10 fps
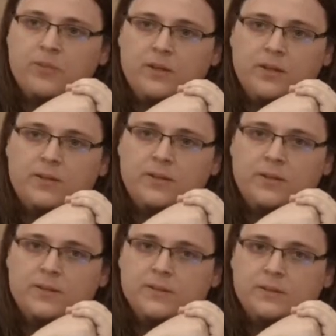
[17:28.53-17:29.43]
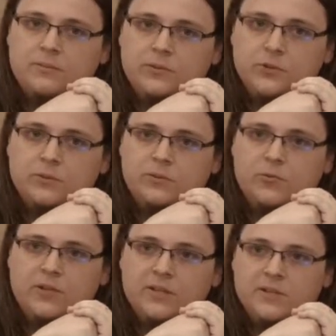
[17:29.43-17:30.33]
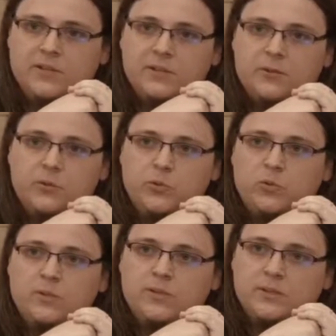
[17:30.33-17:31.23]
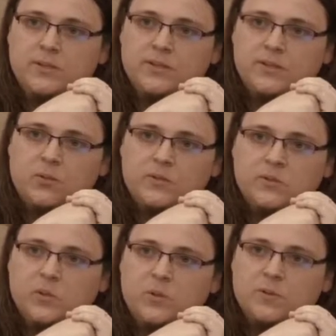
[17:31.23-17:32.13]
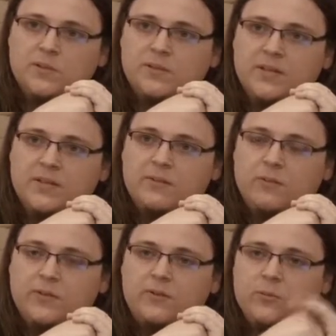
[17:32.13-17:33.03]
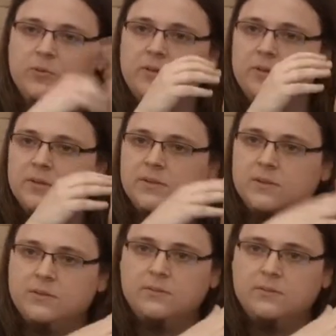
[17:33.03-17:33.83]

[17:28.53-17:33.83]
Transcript: indies should release their tools as open source and involve their communities